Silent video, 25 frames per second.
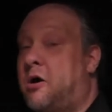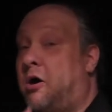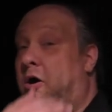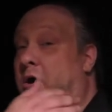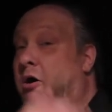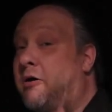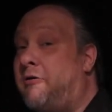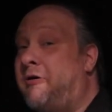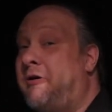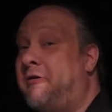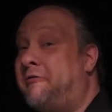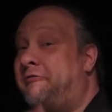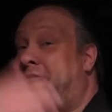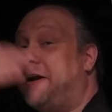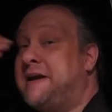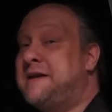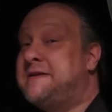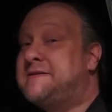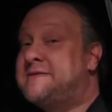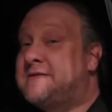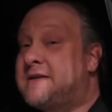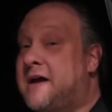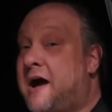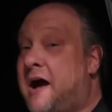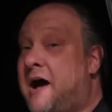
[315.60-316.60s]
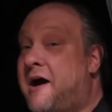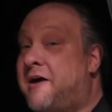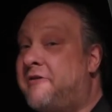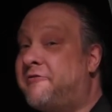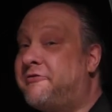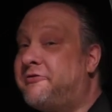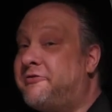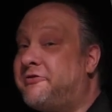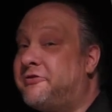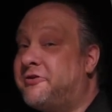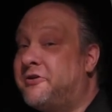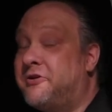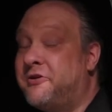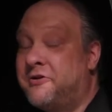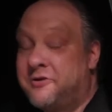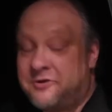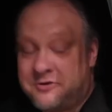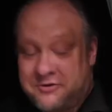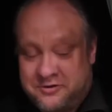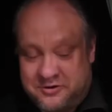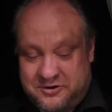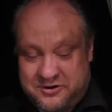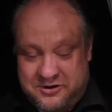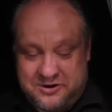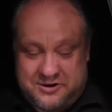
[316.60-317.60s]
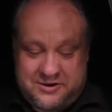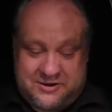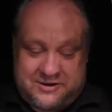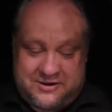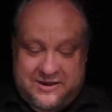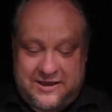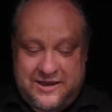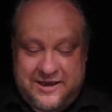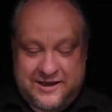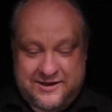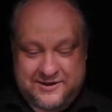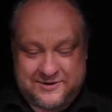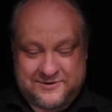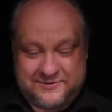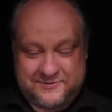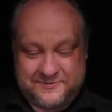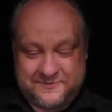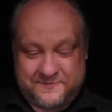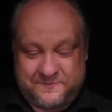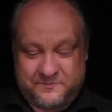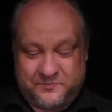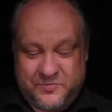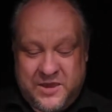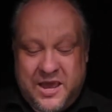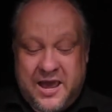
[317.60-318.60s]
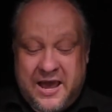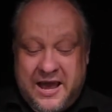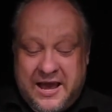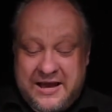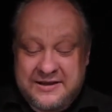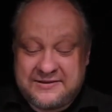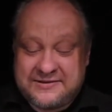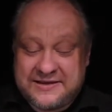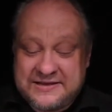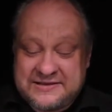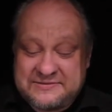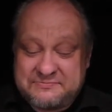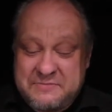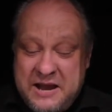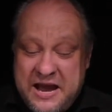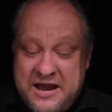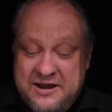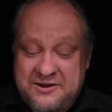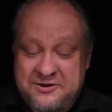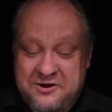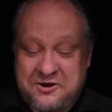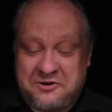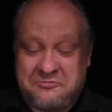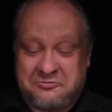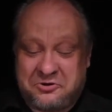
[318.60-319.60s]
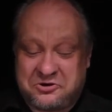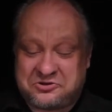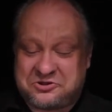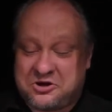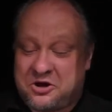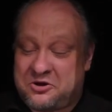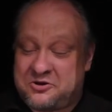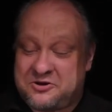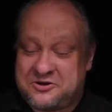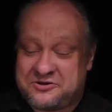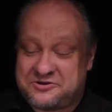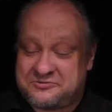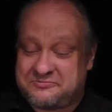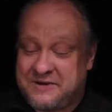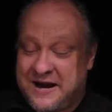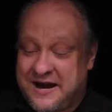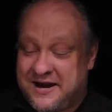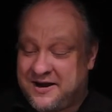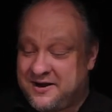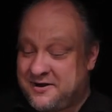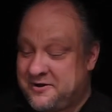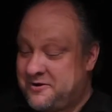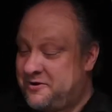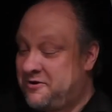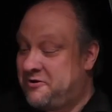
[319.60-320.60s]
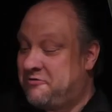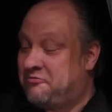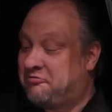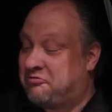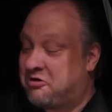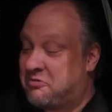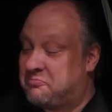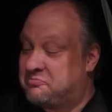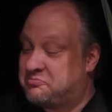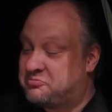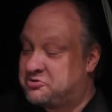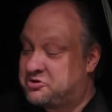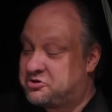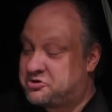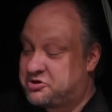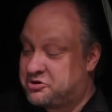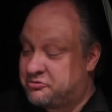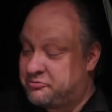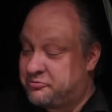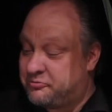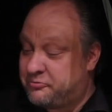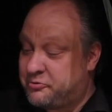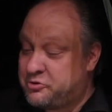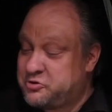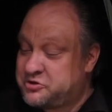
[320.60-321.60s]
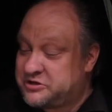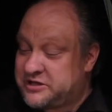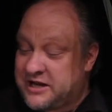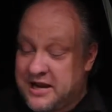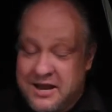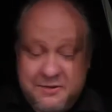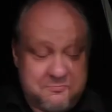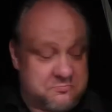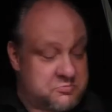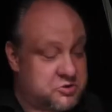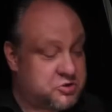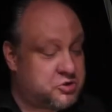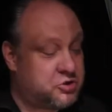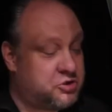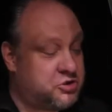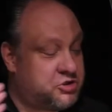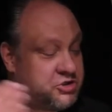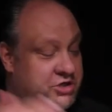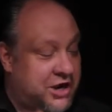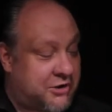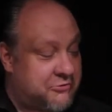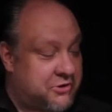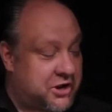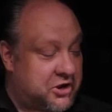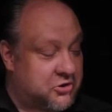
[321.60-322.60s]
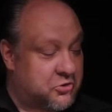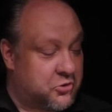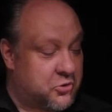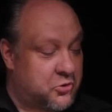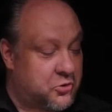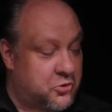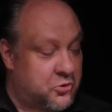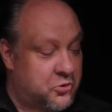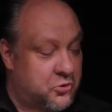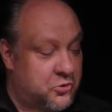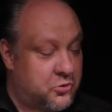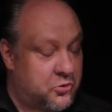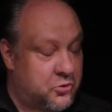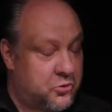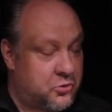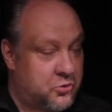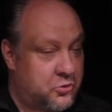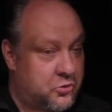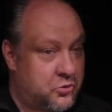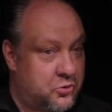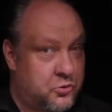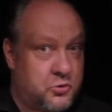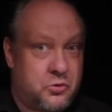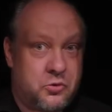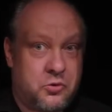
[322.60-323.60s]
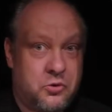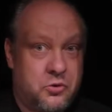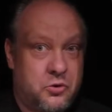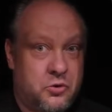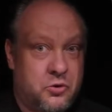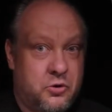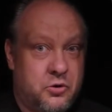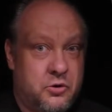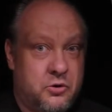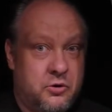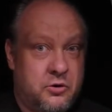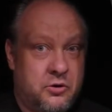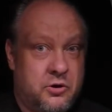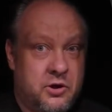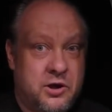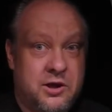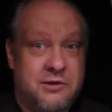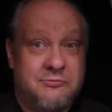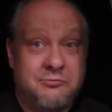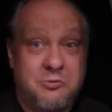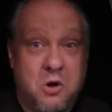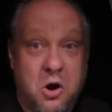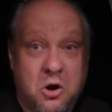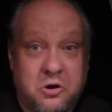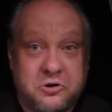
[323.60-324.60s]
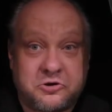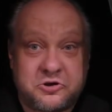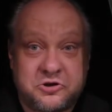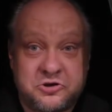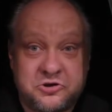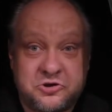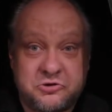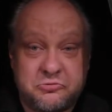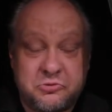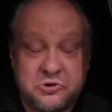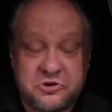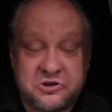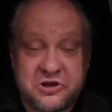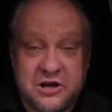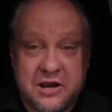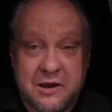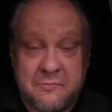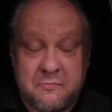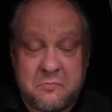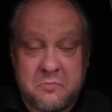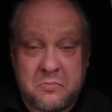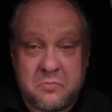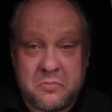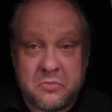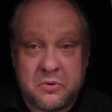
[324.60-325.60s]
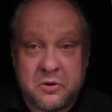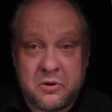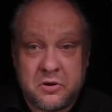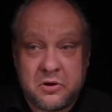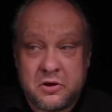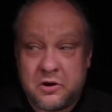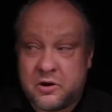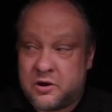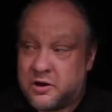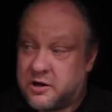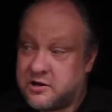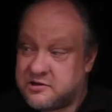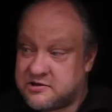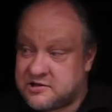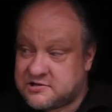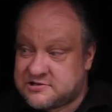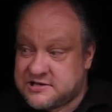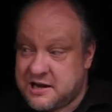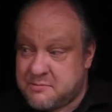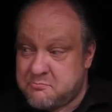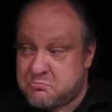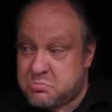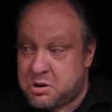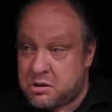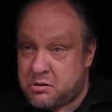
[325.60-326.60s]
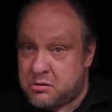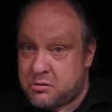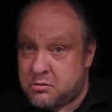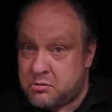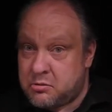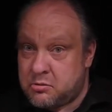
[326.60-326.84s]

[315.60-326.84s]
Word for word: or funny scarves. Yeah. And this man was on his way from Jerusalem to Jericho. He worked in Jerusalem, in the temple.